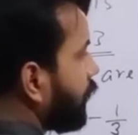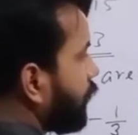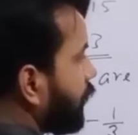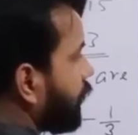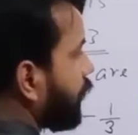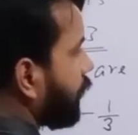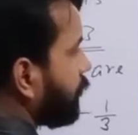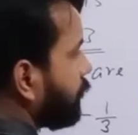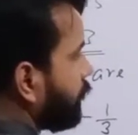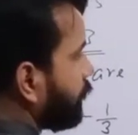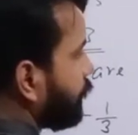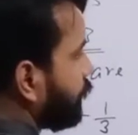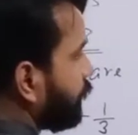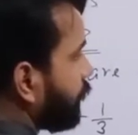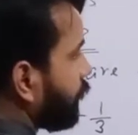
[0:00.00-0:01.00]
term
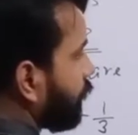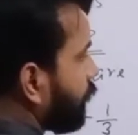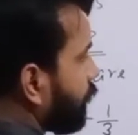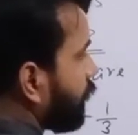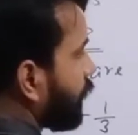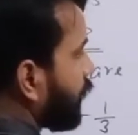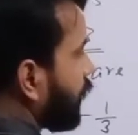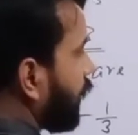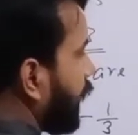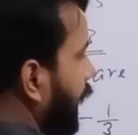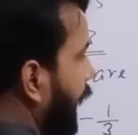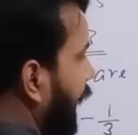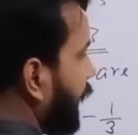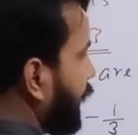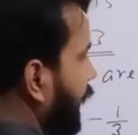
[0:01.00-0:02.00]

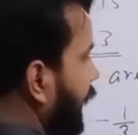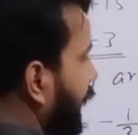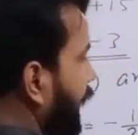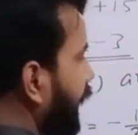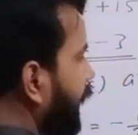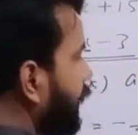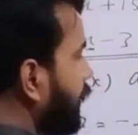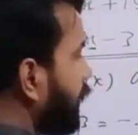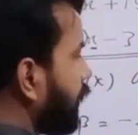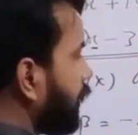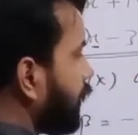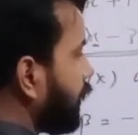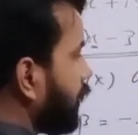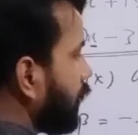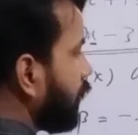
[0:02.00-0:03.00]
and A
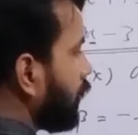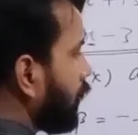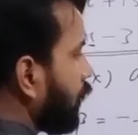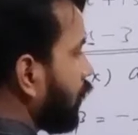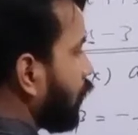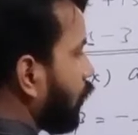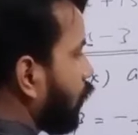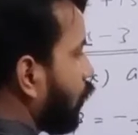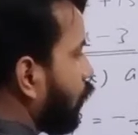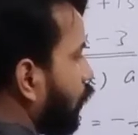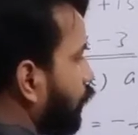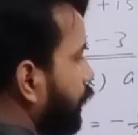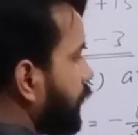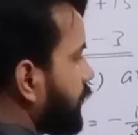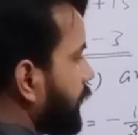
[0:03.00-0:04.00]

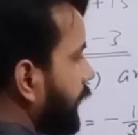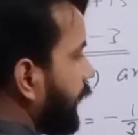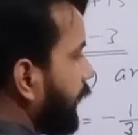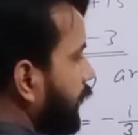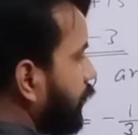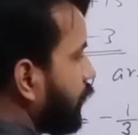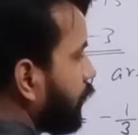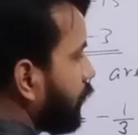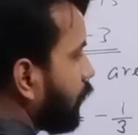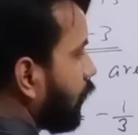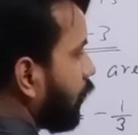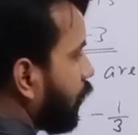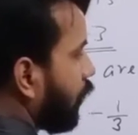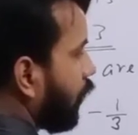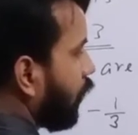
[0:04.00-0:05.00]
coefficient
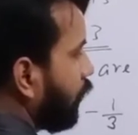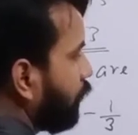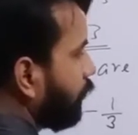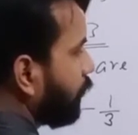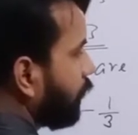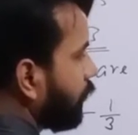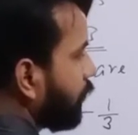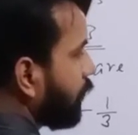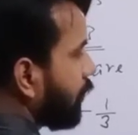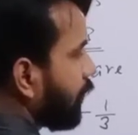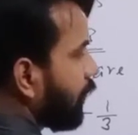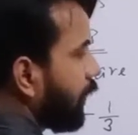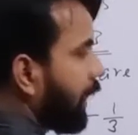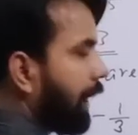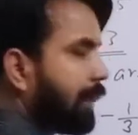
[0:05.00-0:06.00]
of
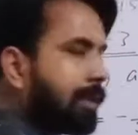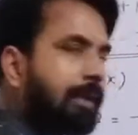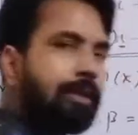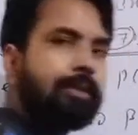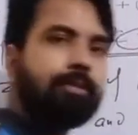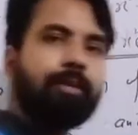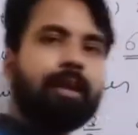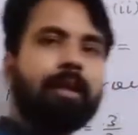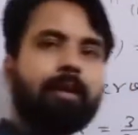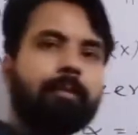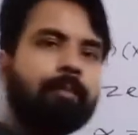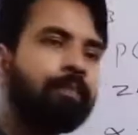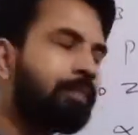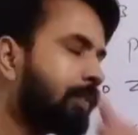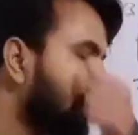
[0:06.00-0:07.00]
x square.
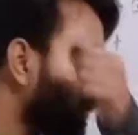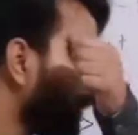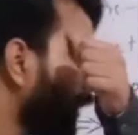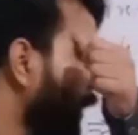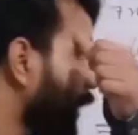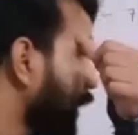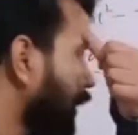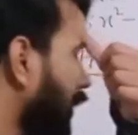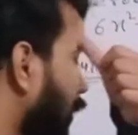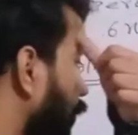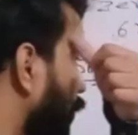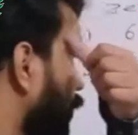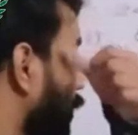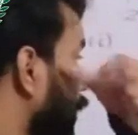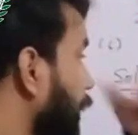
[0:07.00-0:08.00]

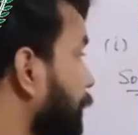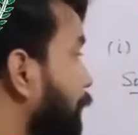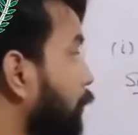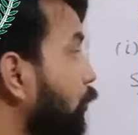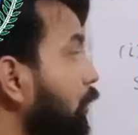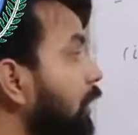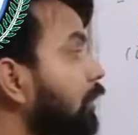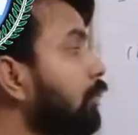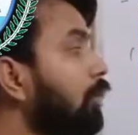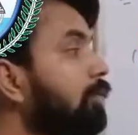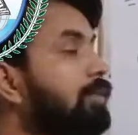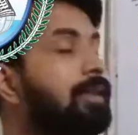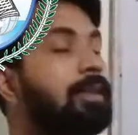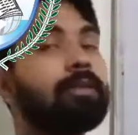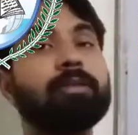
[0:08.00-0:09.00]
Now product of
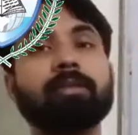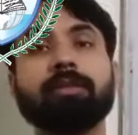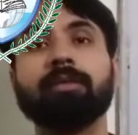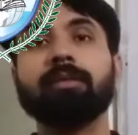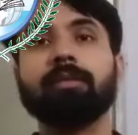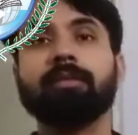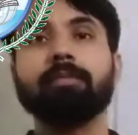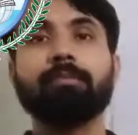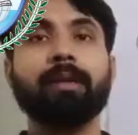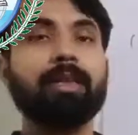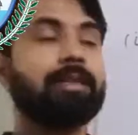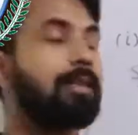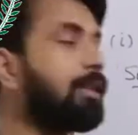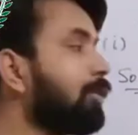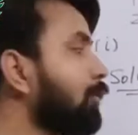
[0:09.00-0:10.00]
zeros, but
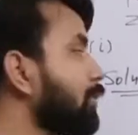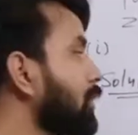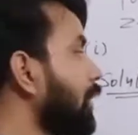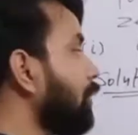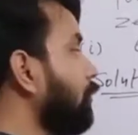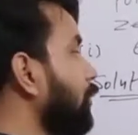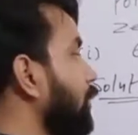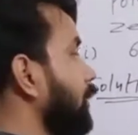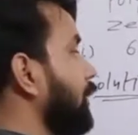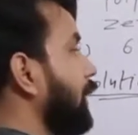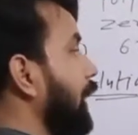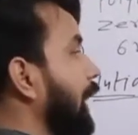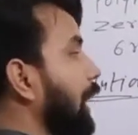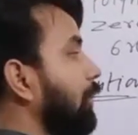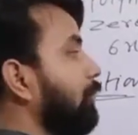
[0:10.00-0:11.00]
zeros are what?
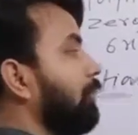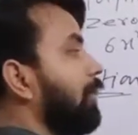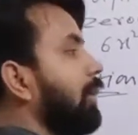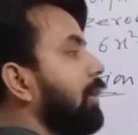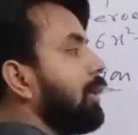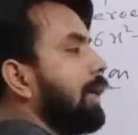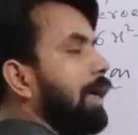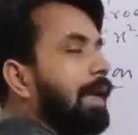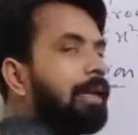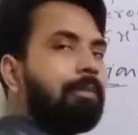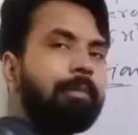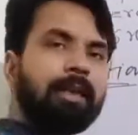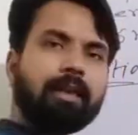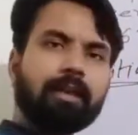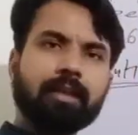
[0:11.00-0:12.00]
Alpha and
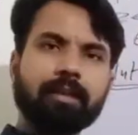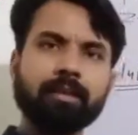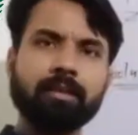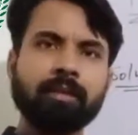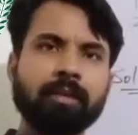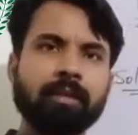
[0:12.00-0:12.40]
beta.